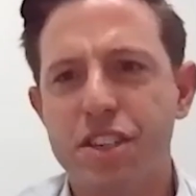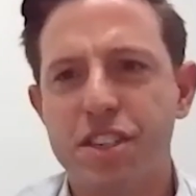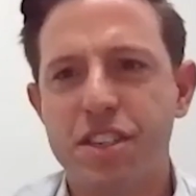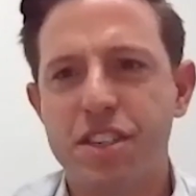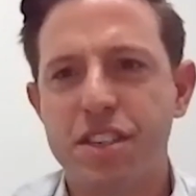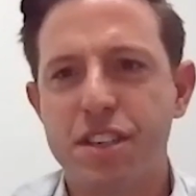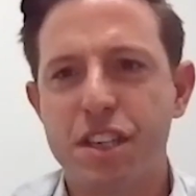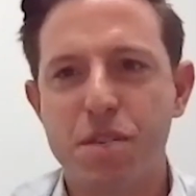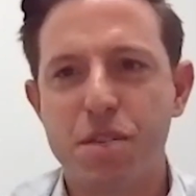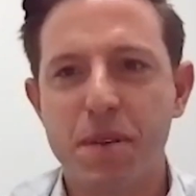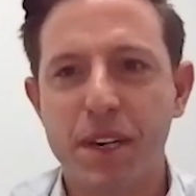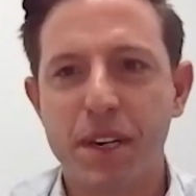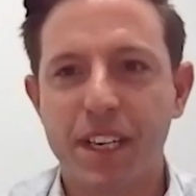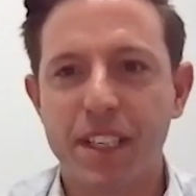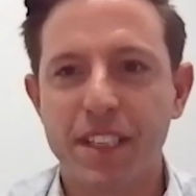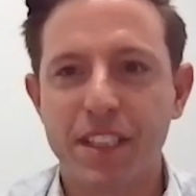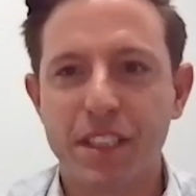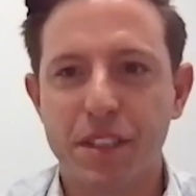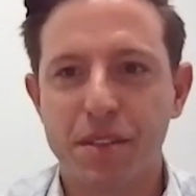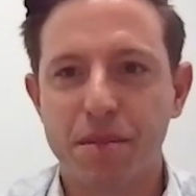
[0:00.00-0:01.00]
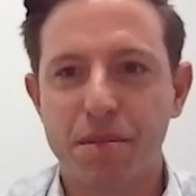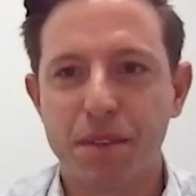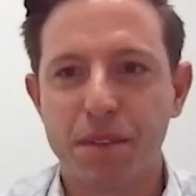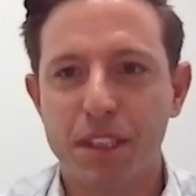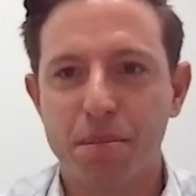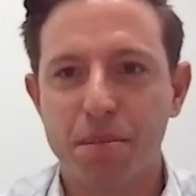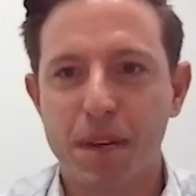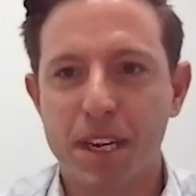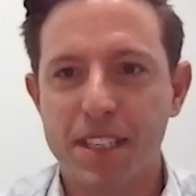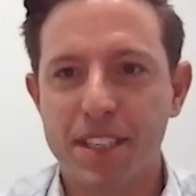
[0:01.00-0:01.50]
just because it's
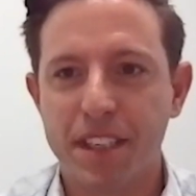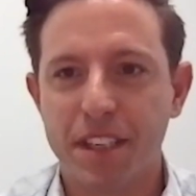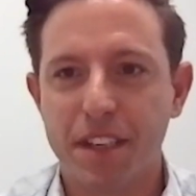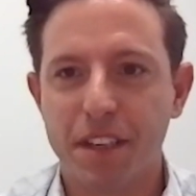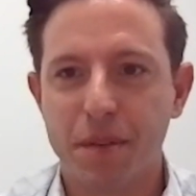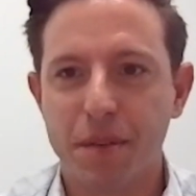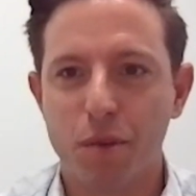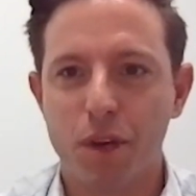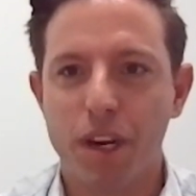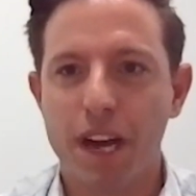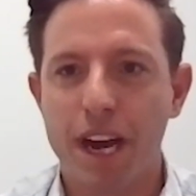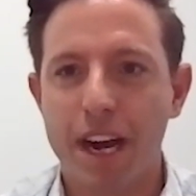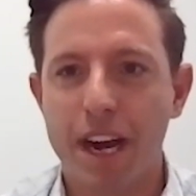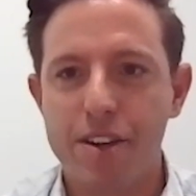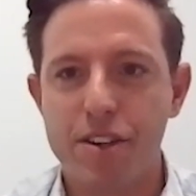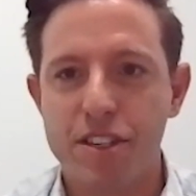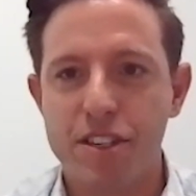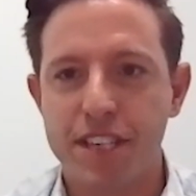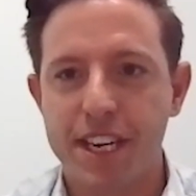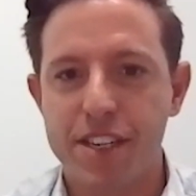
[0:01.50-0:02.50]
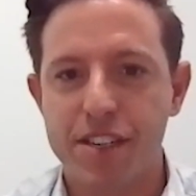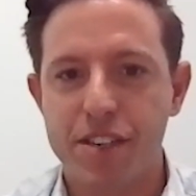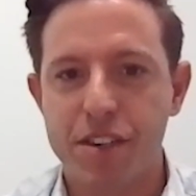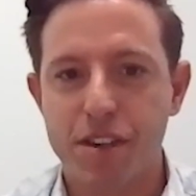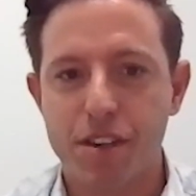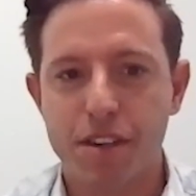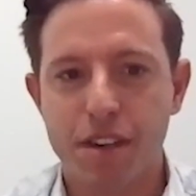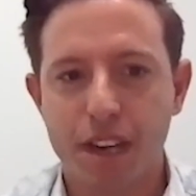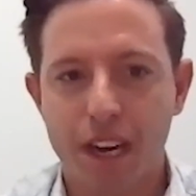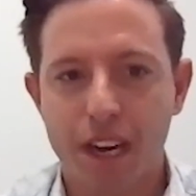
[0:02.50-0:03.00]
based on how you just
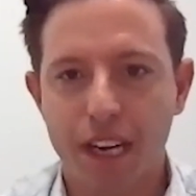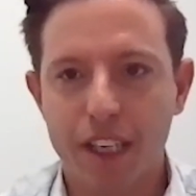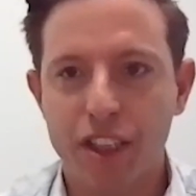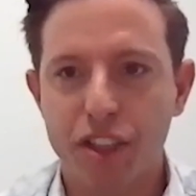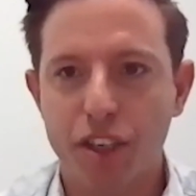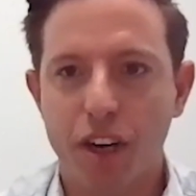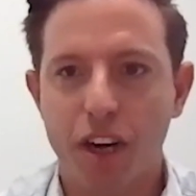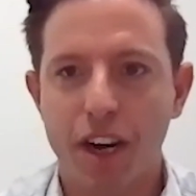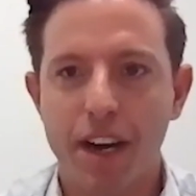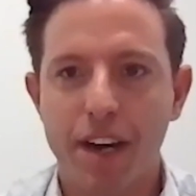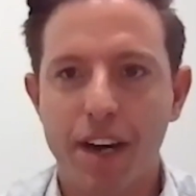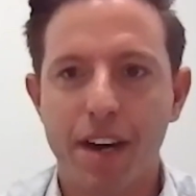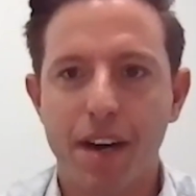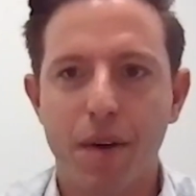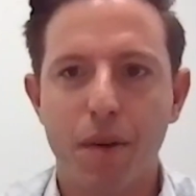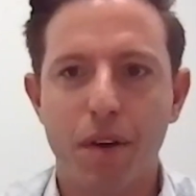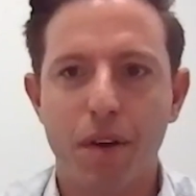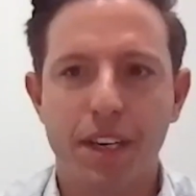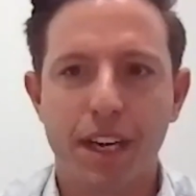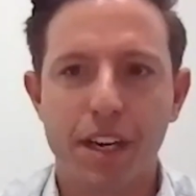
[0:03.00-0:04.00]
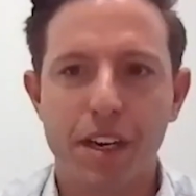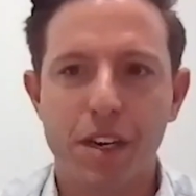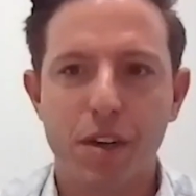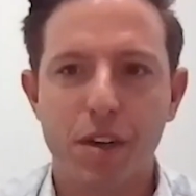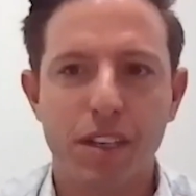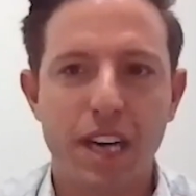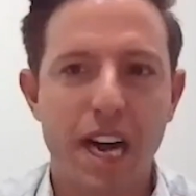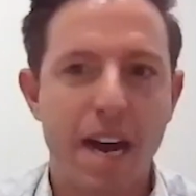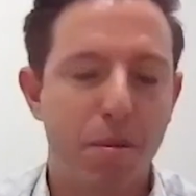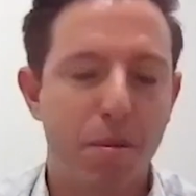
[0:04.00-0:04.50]
answered, Sean, can you
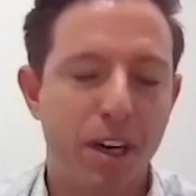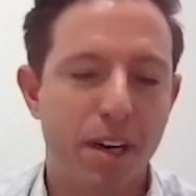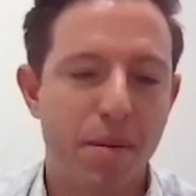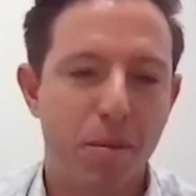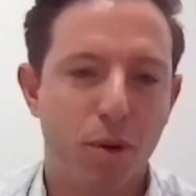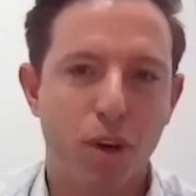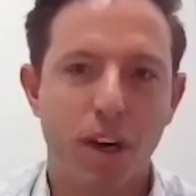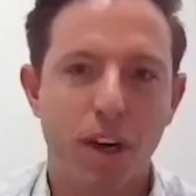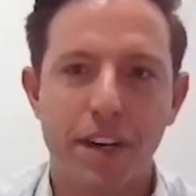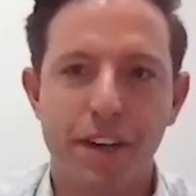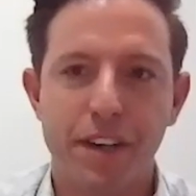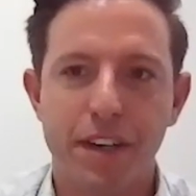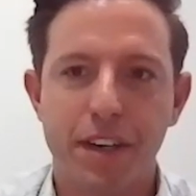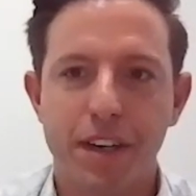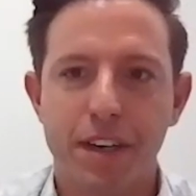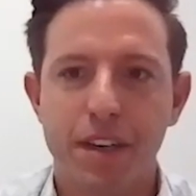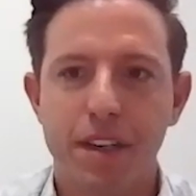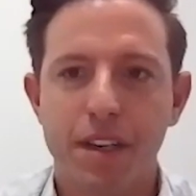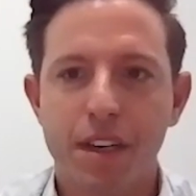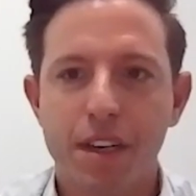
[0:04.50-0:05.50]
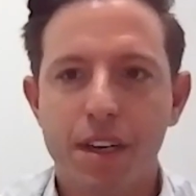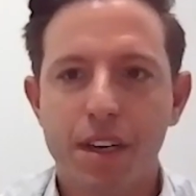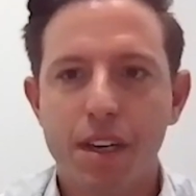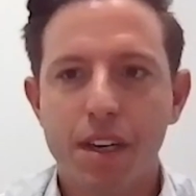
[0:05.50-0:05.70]
elaborate more on your